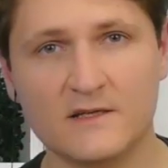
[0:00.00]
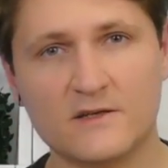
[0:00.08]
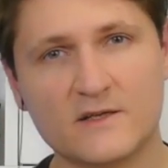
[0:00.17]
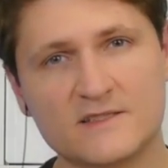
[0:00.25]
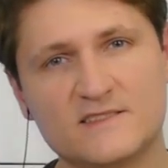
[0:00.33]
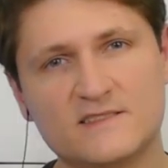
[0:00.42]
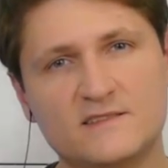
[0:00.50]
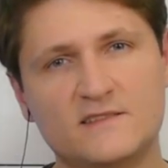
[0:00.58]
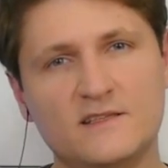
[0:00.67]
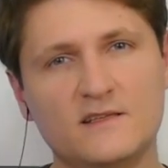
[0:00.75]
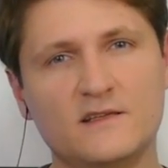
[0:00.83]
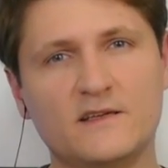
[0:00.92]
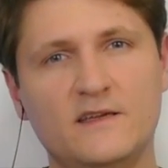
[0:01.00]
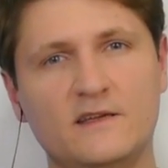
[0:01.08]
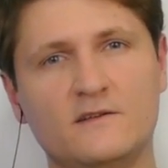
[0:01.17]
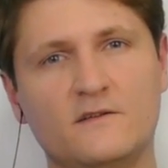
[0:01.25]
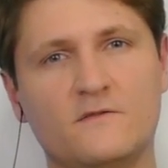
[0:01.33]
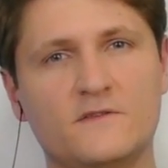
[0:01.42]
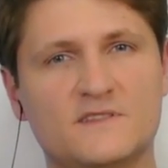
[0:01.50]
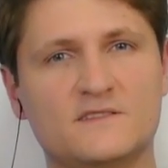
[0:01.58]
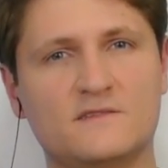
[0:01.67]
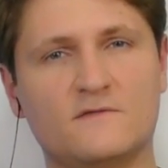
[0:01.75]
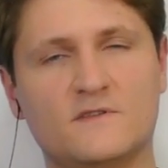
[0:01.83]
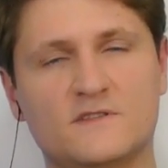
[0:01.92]
You can still hear
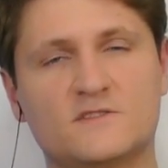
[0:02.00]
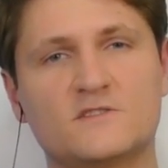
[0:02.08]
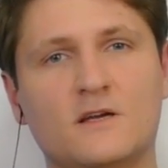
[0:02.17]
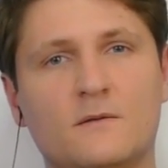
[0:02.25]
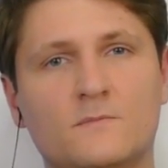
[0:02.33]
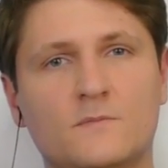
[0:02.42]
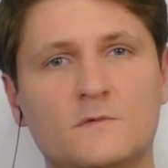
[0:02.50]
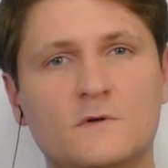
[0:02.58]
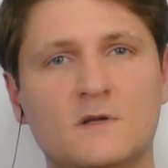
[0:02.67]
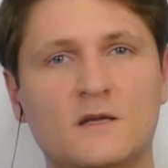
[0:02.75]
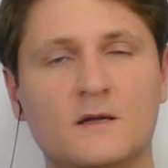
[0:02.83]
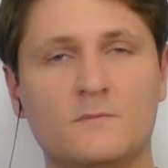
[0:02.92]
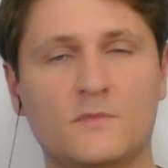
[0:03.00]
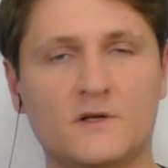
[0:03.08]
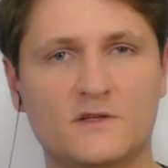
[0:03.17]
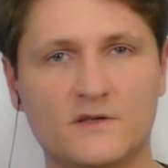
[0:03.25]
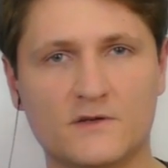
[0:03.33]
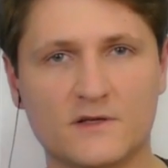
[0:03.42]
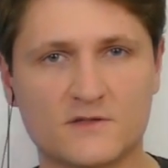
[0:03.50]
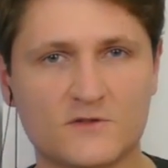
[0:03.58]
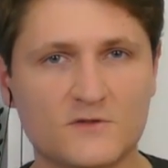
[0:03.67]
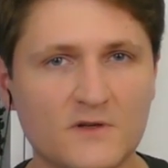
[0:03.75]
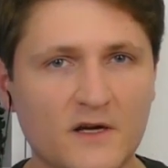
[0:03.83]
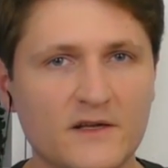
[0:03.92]
this this jump, but you can
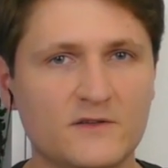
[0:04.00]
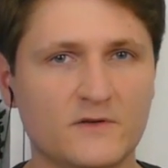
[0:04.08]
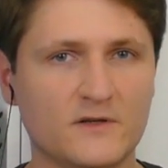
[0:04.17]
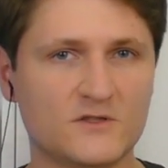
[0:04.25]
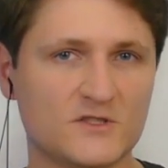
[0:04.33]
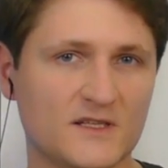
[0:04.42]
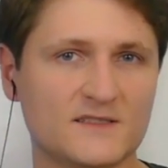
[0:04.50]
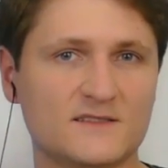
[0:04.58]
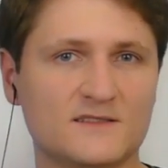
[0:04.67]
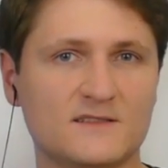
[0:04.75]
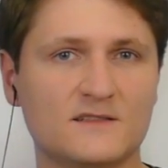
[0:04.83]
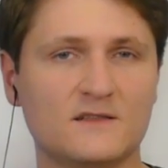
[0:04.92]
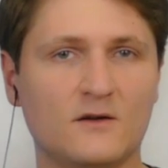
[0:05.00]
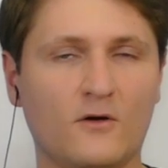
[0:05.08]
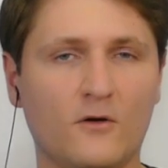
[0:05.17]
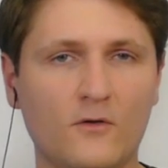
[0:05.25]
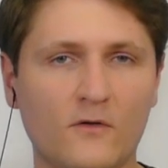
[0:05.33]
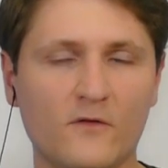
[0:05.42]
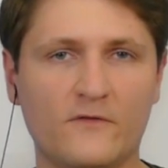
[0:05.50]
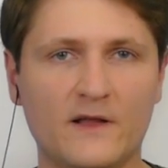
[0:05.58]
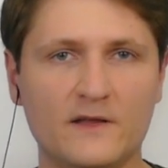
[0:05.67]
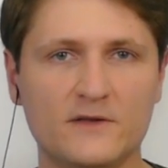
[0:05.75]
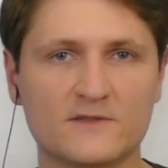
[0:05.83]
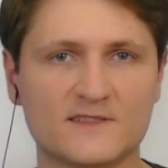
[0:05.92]
try to adjust all the
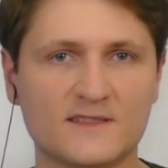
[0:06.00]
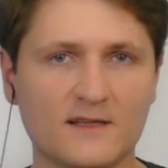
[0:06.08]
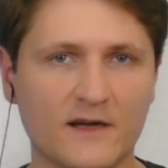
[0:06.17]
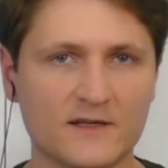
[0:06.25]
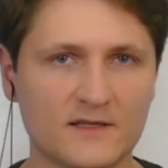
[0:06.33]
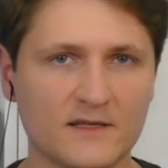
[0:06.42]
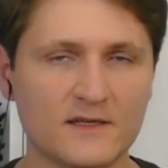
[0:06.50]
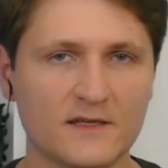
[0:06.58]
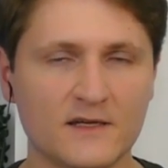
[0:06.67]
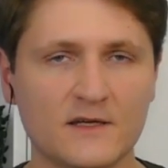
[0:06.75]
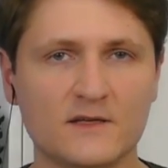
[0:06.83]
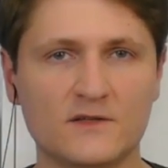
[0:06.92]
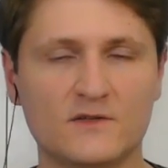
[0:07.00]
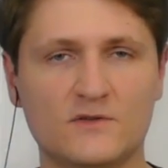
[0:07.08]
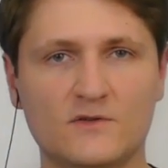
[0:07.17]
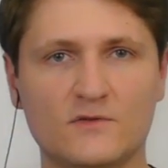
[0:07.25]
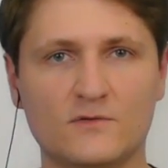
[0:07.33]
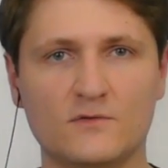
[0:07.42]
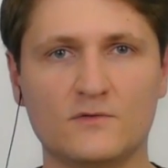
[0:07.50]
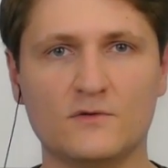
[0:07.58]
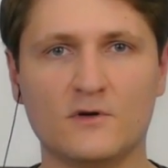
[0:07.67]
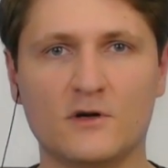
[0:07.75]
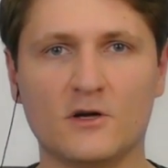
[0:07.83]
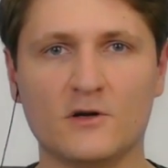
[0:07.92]
values slightly
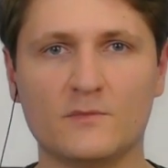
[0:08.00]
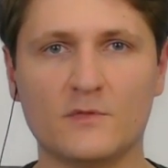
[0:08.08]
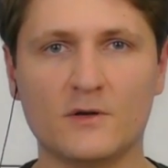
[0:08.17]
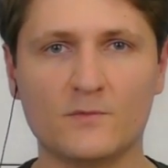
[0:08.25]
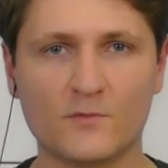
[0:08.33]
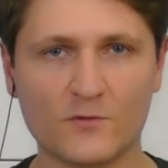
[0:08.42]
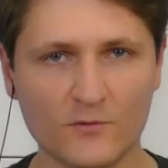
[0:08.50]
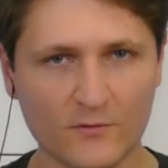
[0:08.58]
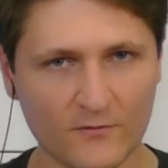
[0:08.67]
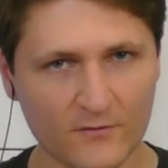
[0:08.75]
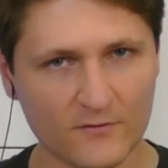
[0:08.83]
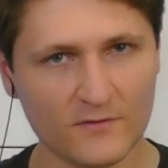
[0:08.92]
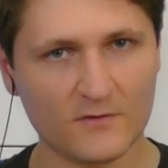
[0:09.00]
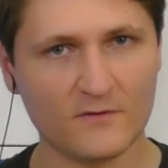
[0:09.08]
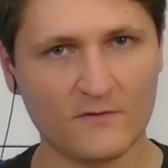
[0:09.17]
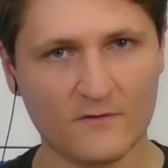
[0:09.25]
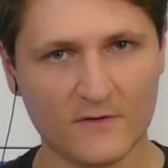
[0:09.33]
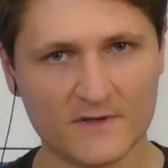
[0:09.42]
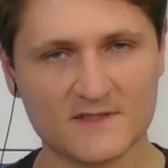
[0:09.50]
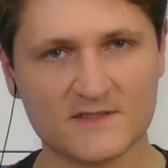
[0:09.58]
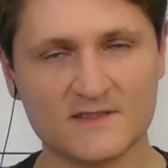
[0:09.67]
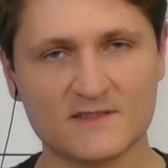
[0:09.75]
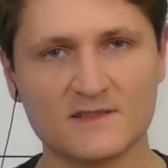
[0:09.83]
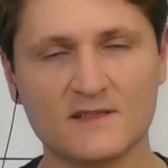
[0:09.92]
to um, improve
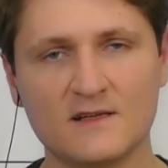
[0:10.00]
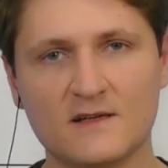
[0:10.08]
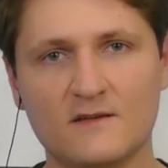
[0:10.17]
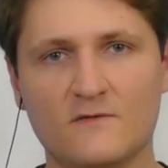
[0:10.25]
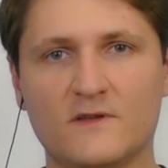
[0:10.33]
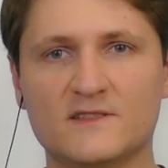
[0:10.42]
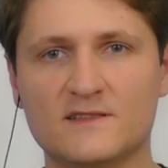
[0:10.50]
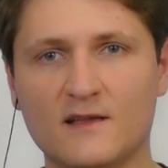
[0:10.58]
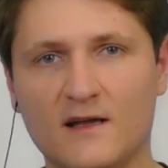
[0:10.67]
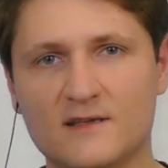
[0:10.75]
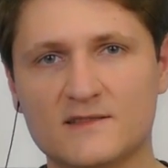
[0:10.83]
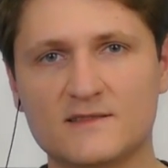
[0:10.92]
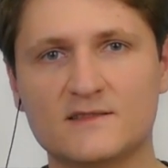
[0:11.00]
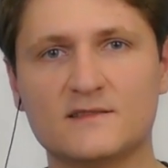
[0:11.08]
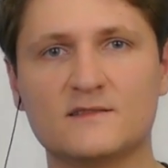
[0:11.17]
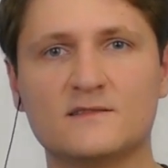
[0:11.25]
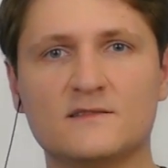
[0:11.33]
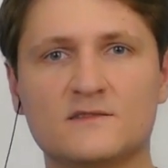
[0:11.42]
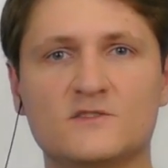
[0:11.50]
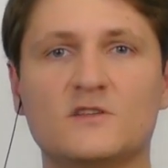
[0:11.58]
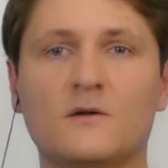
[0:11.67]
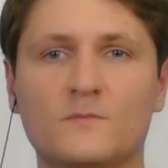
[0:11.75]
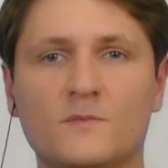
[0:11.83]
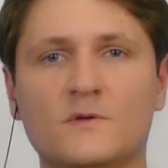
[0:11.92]
this this last
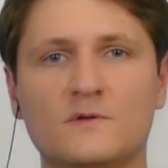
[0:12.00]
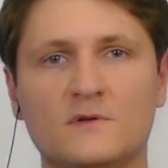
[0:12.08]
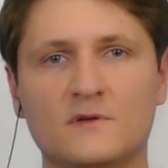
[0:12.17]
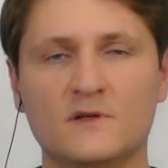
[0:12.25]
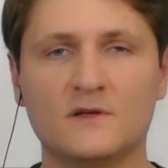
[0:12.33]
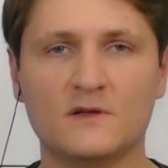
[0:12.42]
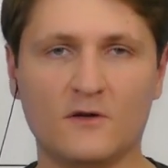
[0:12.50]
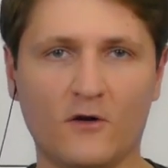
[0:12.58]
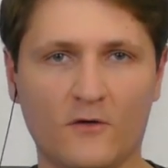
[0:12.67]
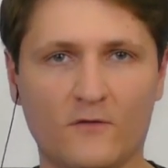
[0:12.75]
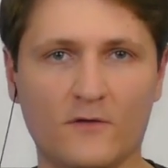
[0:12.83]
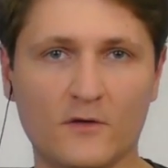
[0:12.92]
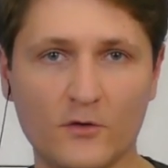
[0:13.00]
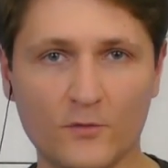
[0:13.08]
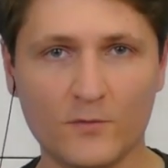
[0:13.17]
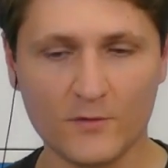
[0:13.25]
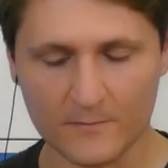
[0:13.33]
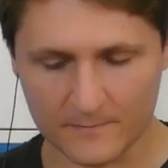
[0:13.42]
jump of the loop.